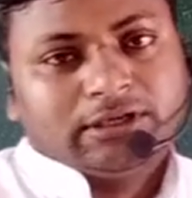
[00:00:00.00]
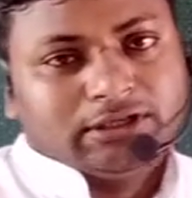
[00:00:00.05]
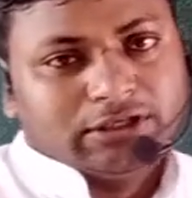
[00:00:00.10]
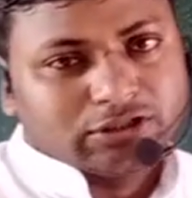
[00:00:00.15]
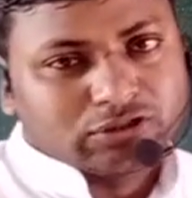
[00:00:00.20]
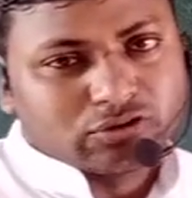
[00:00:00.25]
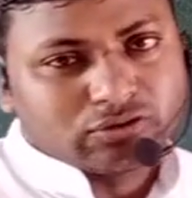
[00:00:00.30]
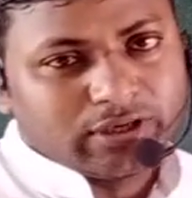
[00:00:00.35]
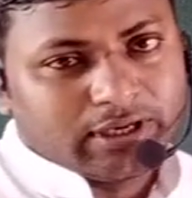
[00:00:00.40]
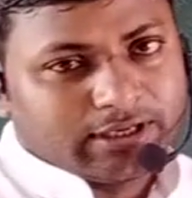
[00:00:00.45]

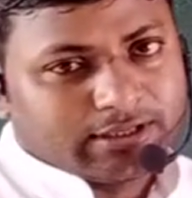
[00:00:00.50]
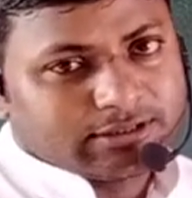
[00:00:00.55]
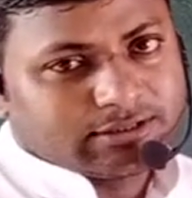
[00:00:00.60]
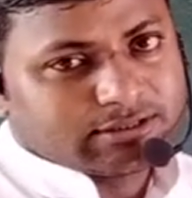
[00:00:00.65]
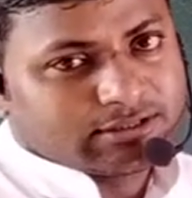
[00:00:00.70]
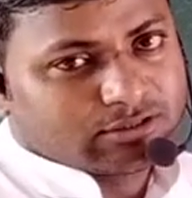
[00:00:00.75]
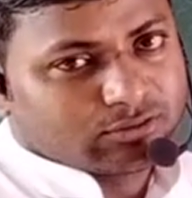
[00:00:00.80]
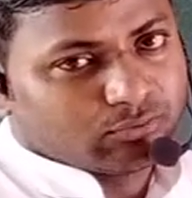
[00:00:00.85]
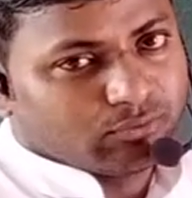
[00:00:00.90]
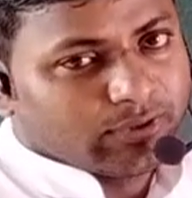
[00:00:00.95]

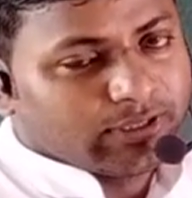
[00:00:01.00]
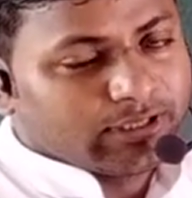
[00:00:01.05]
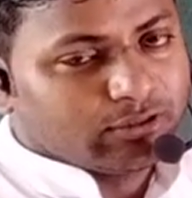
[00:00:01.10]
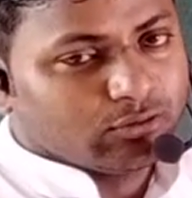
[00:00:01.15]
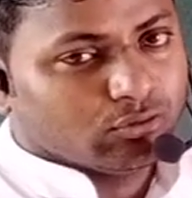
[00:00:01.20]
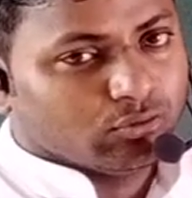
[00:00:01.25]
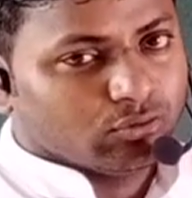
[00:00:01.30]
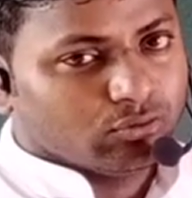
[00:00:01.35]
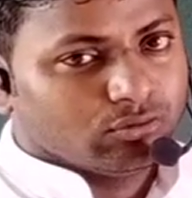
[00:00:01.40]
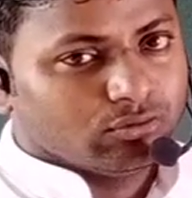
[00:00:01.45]
Students, when
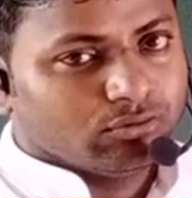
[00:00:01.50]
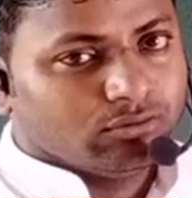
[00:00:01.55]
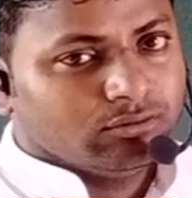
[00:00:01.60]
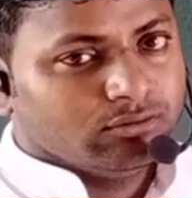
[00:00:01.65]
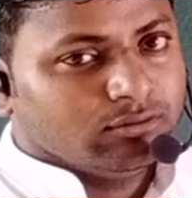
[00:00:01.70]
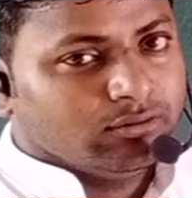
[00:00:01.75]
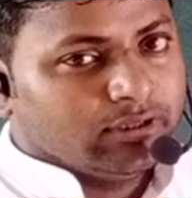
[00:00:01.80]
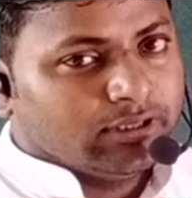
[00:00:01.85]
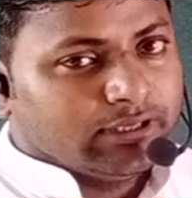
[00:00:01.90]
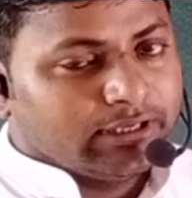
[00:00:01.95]

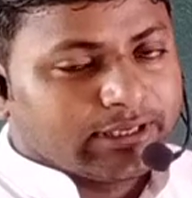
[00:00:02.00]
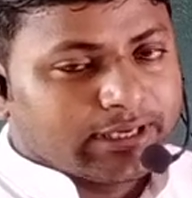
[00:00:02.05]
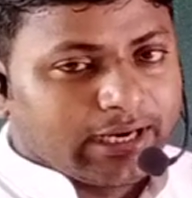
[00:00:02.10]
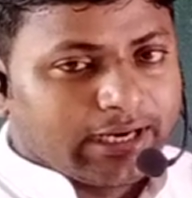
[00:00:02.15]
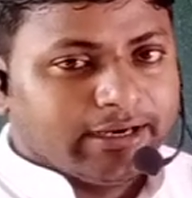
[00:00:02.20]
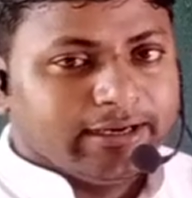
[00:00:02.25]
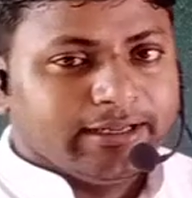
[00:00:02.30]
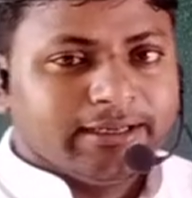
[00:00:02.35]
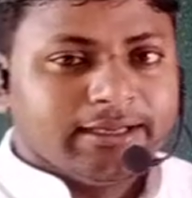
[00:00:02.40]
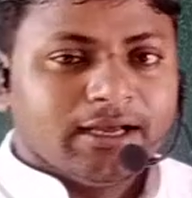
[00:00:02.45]
you
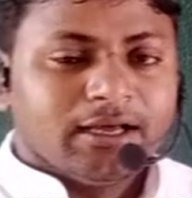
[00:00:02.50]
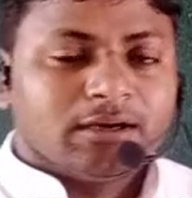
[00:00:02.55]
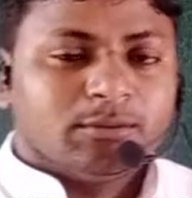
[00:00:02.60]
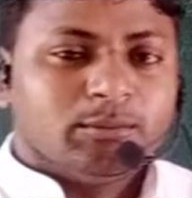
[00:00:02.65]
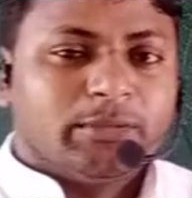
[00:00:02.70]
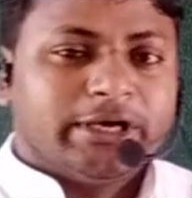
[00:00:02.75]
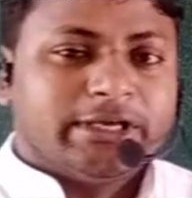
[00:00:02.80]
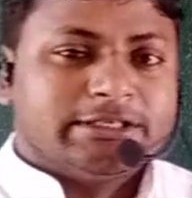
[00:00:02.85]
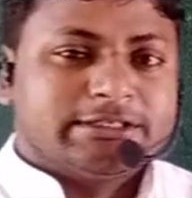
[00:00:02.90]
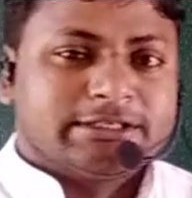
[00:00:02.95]
riding on
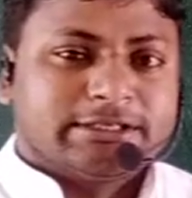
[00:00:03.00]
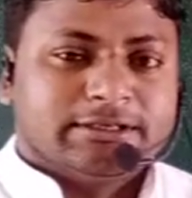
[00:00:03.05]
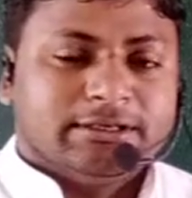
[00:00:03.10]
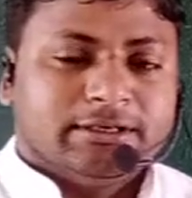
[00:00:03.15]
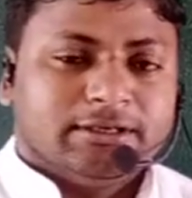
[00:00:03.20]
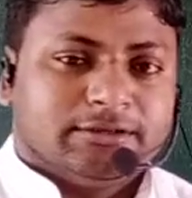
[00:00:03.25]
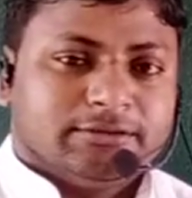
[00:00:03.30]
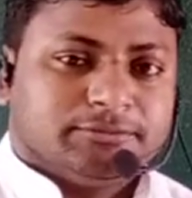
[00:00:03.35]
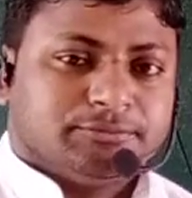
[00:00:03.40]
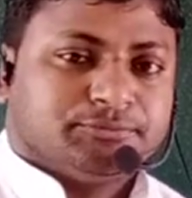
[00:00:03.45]

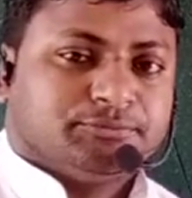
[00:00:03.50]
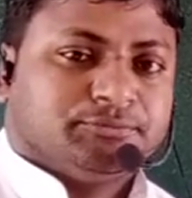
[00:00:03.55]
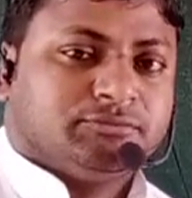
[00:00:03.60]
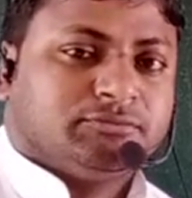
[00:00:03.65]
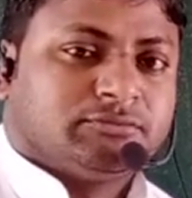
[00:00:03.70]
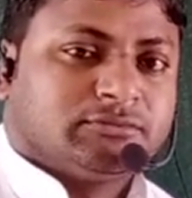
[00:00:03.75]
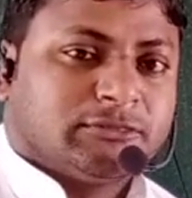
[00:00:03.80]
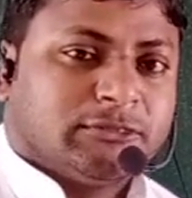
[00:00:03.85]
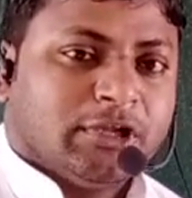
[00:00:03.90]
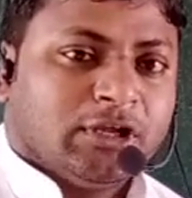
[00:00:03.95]
bicycle,
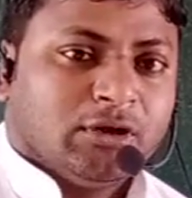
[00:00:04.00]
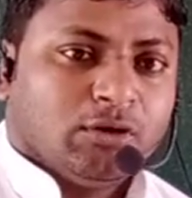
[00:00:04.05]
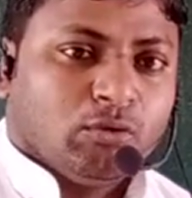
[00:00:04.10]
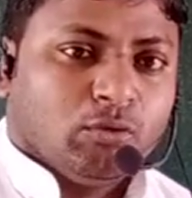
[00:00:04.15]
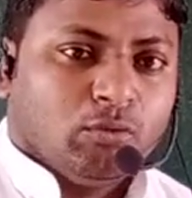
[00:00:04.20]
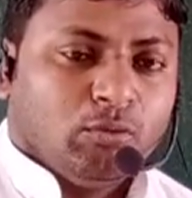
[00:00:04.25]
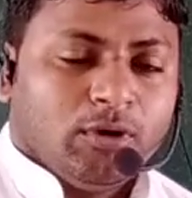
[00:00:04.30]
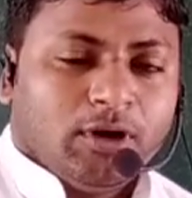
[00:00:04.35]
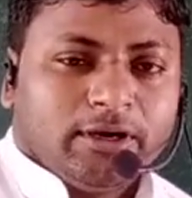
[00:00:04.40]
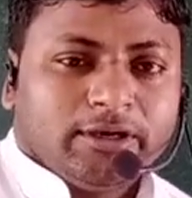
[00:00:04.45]

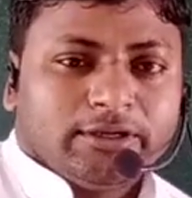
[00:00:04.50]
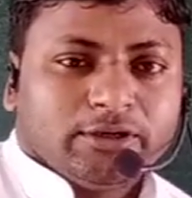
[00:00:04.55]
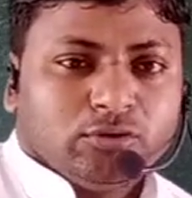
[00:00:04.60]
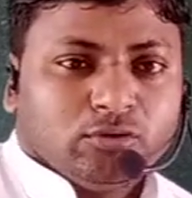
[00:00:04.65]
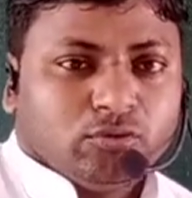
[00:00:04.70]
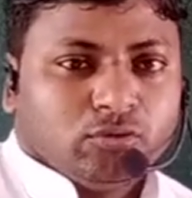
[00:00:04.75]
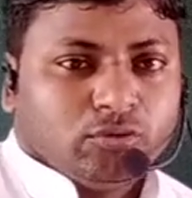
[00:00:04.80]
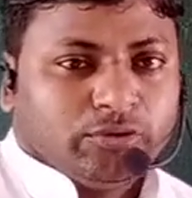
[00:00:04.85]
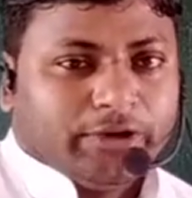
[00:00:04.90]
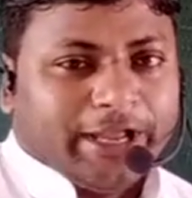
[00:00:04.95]
what
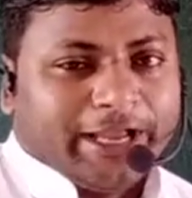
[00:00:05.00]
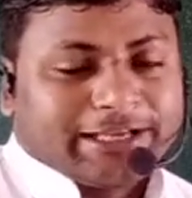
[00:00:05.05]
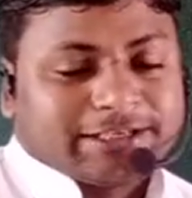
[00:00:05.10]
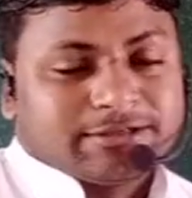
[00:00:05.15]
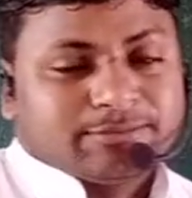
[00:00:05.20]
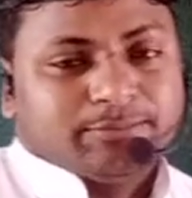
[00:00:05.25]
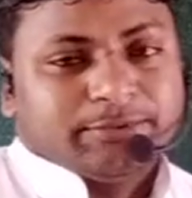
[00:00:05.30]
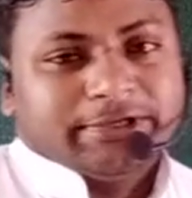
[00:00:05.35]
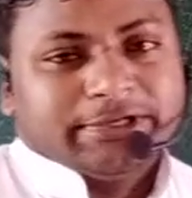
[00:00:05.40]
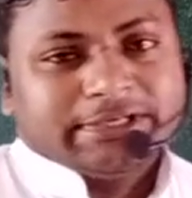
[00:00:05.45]
you
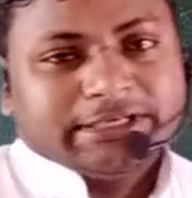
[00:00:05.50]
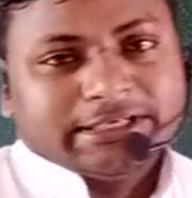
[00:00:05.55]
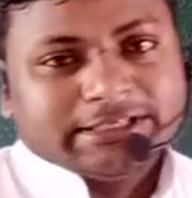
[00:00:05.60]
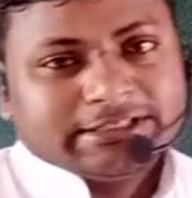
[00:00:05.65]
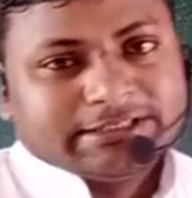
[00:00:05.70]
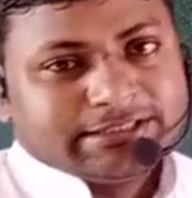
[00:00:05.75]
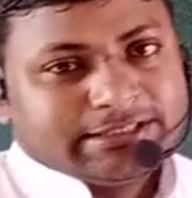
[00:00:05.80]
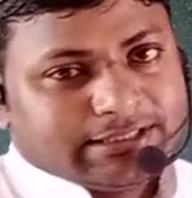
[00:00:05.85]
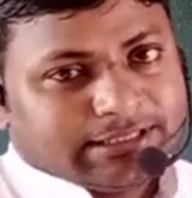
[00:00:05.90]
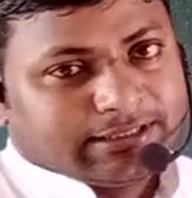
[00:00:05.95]

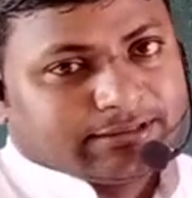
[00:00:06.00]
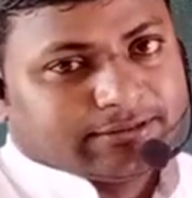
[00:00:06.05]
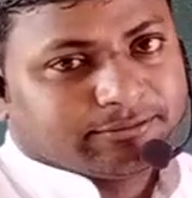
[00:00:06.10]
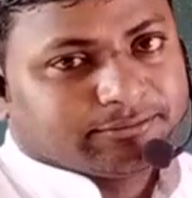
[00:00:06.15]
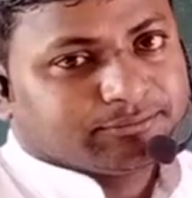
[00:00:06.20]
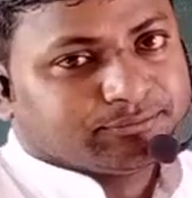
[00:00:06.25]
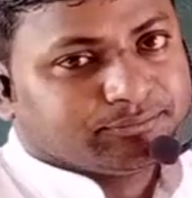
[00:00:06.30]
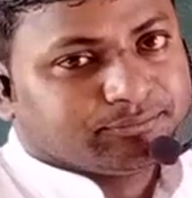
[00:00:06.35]
experiencing?